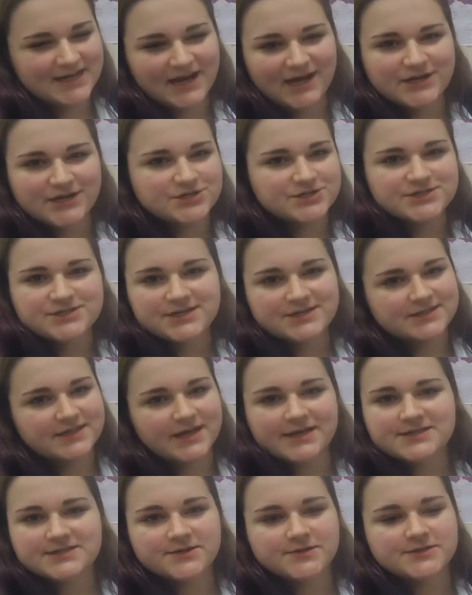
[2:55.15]
I just did
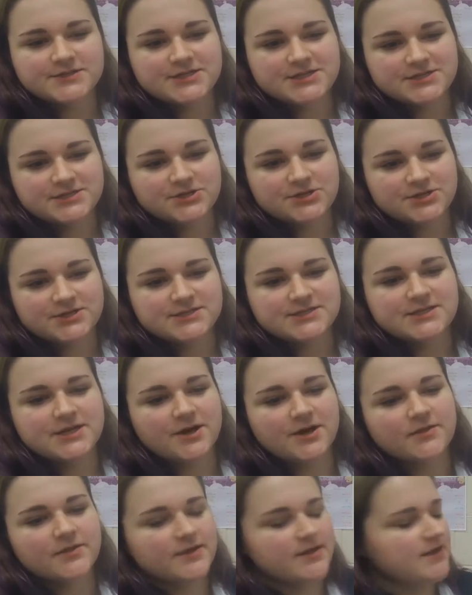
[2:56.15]
that so it's easier to see
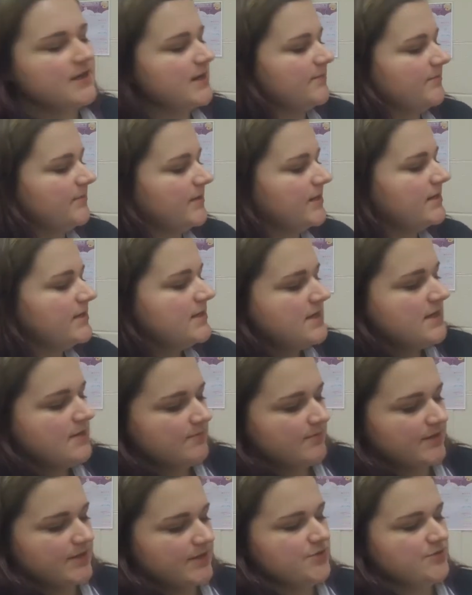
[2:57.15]
on the camera,
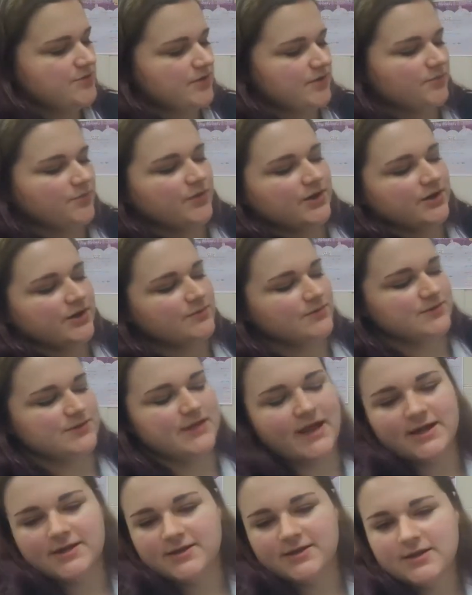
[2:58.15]
but you can work with
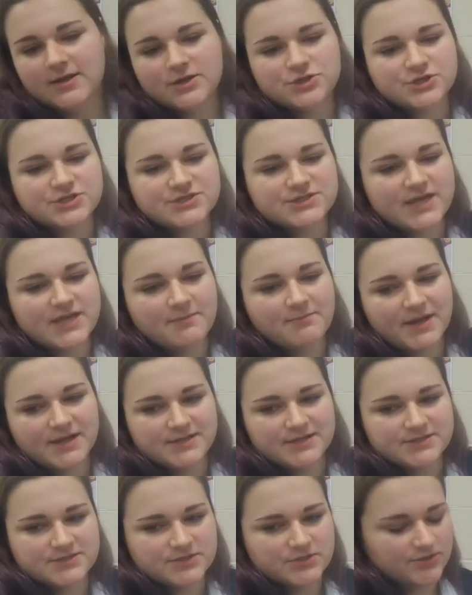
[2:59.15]
that, just that
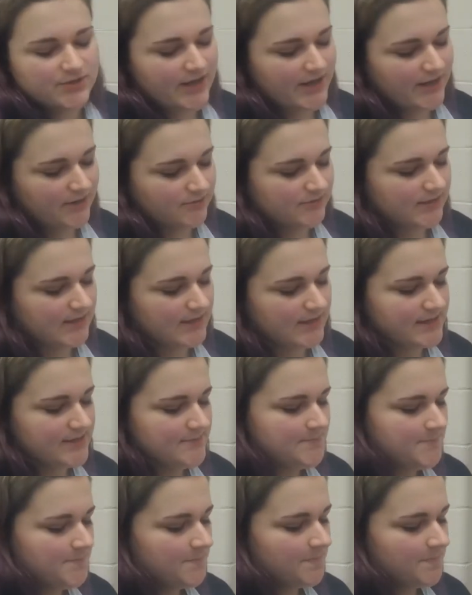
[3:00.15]
pencil outline.